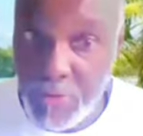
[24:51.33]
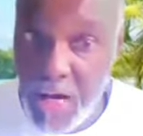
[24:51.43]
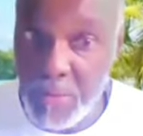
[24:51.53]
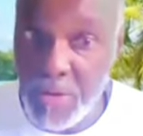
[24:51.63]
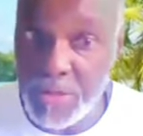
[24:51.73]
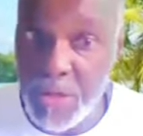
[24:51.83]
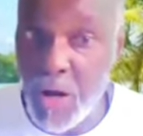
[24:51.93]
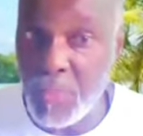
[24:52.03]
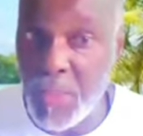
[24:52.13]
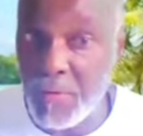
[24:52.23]
so five.
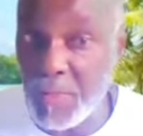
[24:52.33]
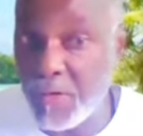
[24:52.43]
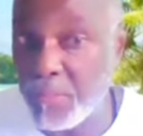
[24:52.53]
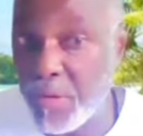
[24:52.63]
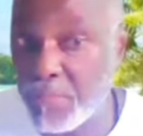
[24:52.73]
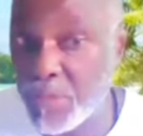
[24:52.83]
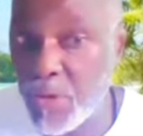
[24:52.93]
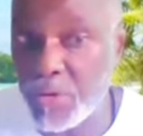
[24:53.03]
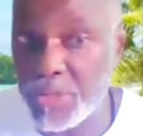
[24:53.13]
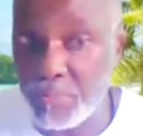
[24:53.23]
So another, another
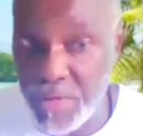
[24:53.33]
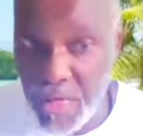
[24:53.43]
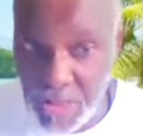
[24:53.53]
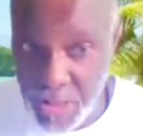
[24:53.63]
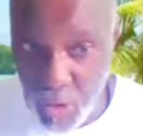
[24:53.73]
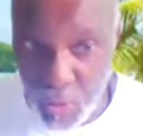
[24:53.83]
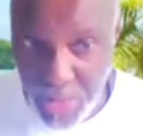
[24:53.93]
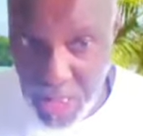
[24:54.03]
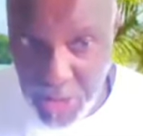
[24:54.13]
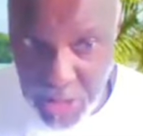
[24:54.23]
problem as well is the
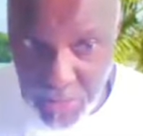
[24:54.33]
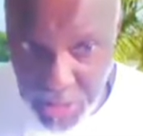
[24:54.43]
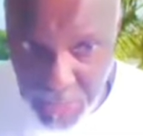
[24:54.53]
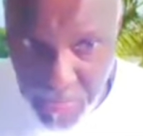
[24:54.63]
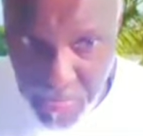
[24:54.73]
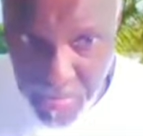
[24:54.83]
pH, the whole pH of the